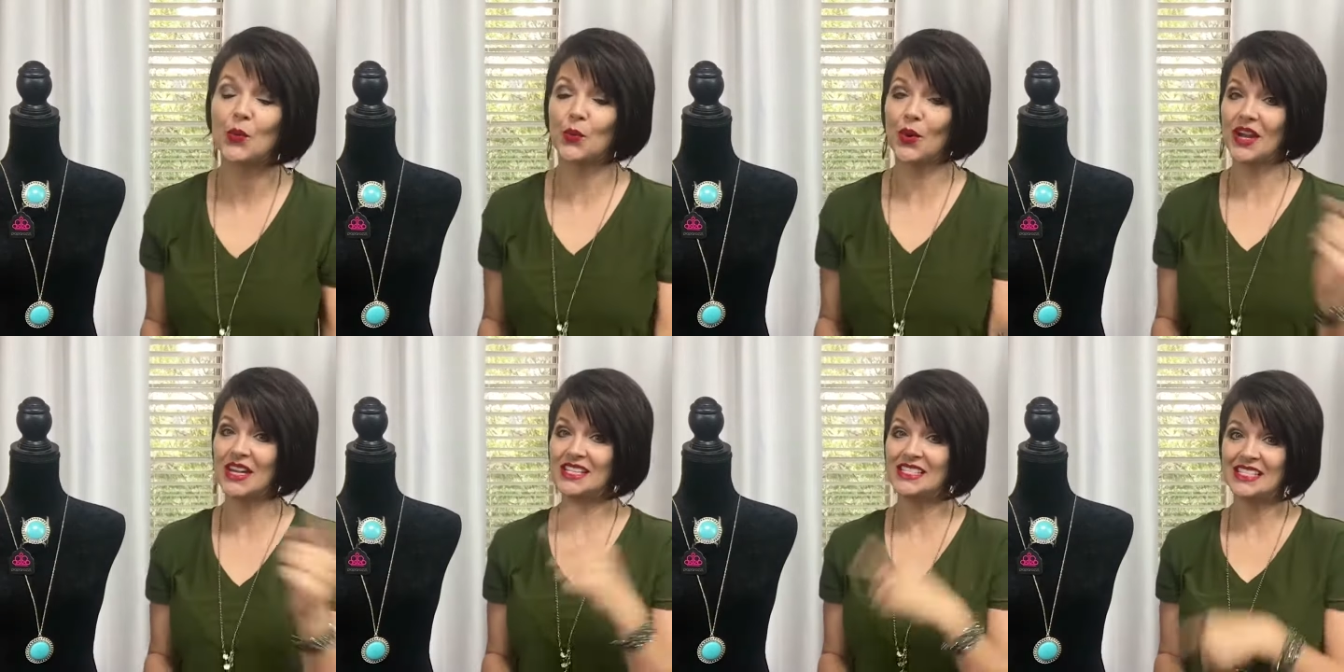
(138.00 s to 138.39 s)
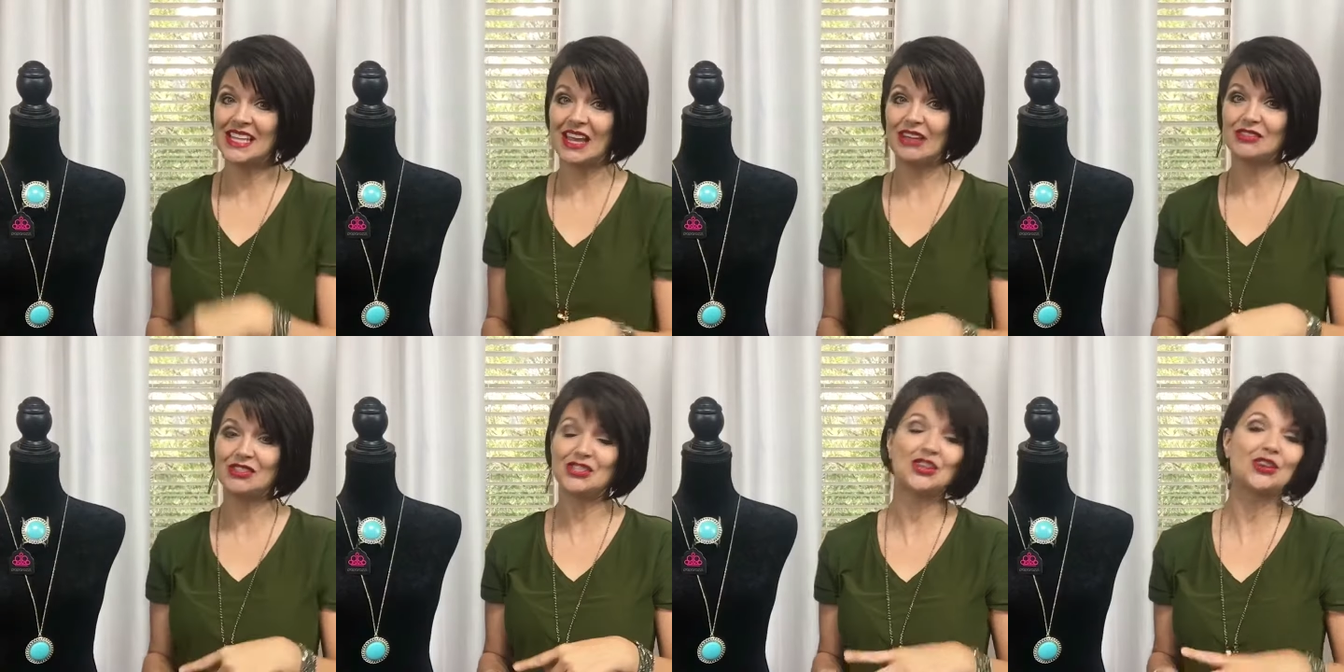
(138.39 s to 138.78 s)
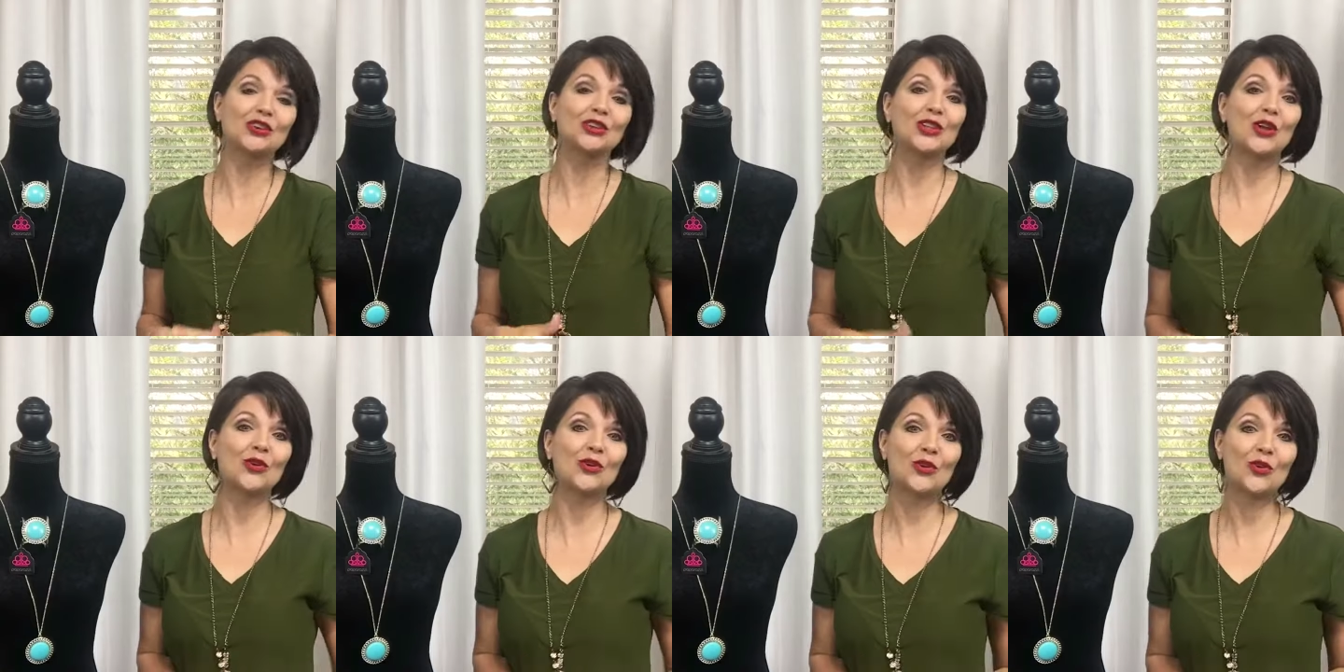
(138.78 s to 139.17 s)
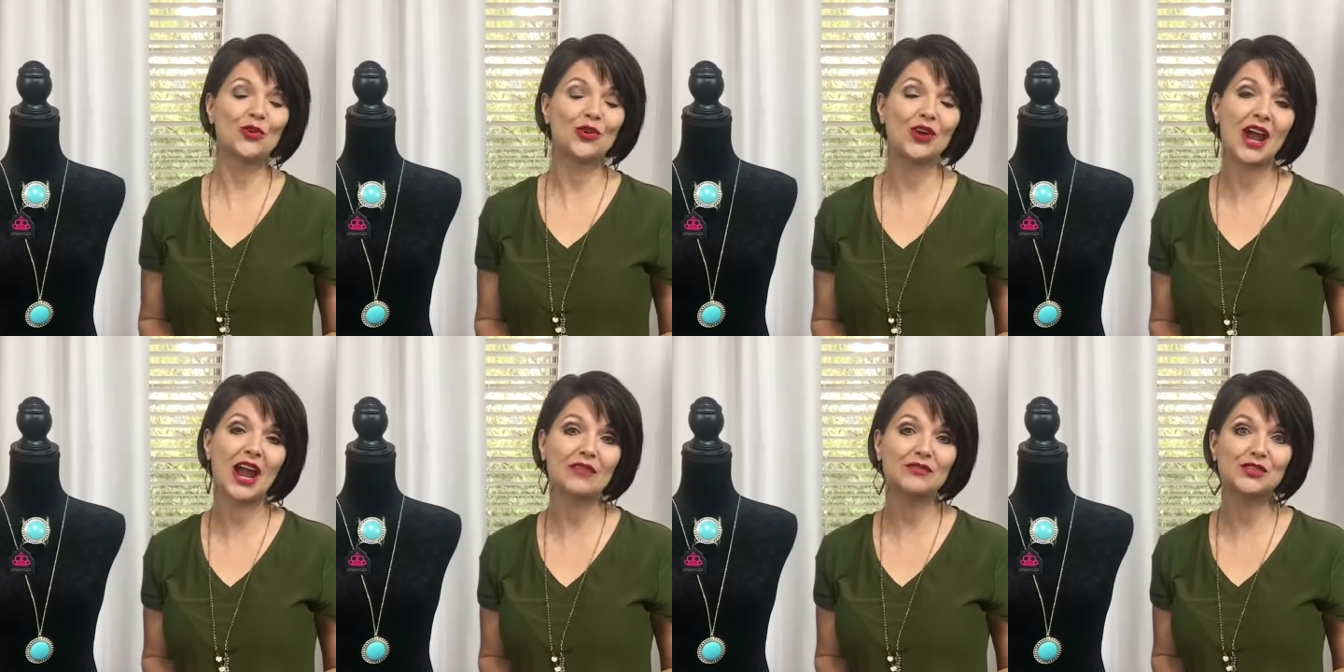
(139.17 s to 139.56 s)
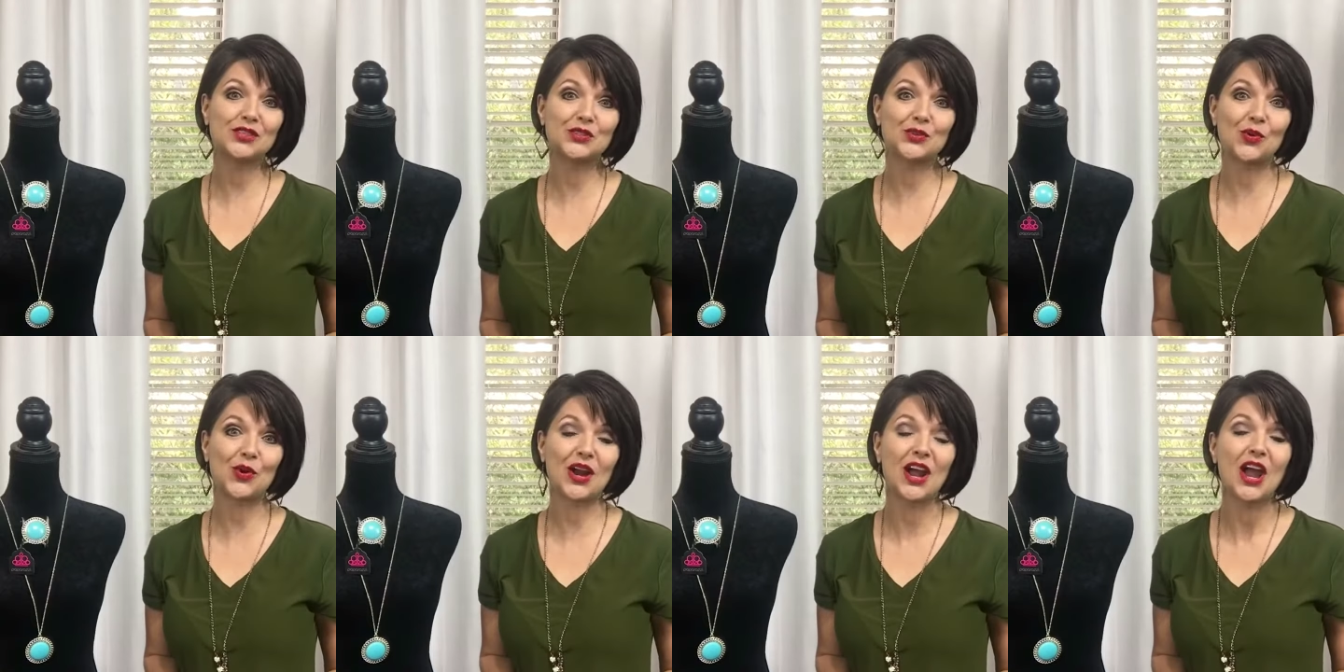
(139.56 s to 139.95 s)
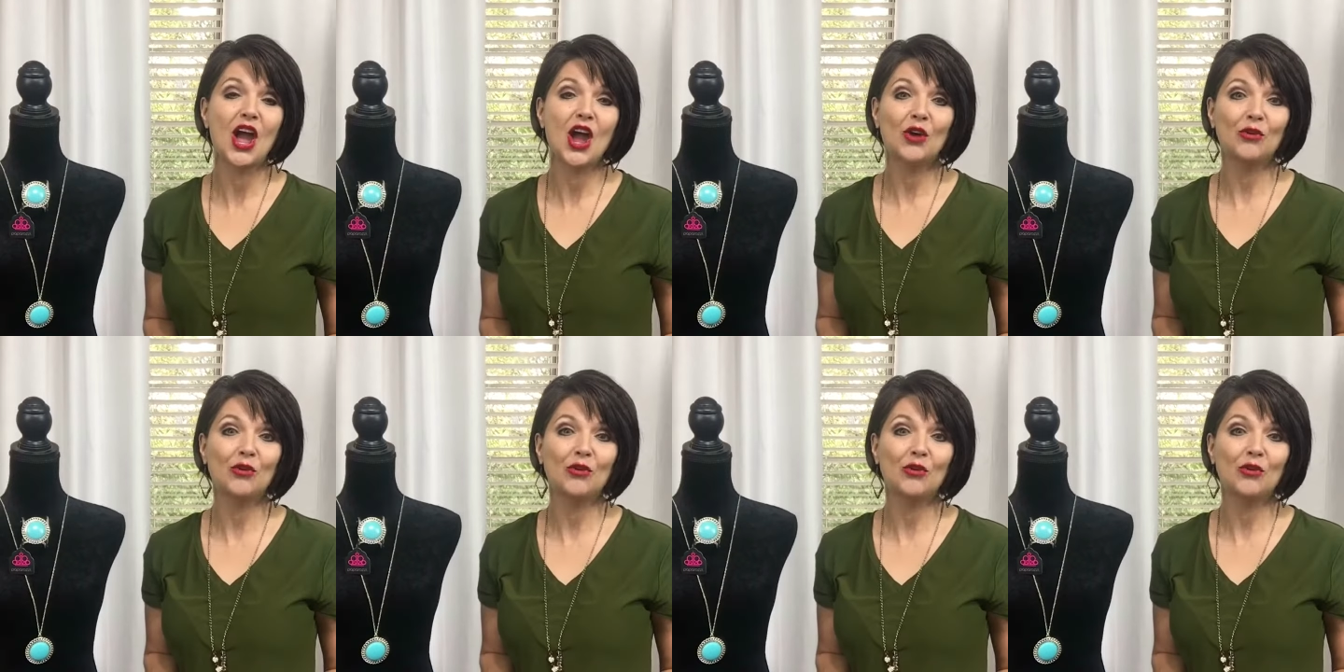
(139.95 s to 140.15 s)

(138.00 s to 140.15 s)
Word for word: run down to your local craft store,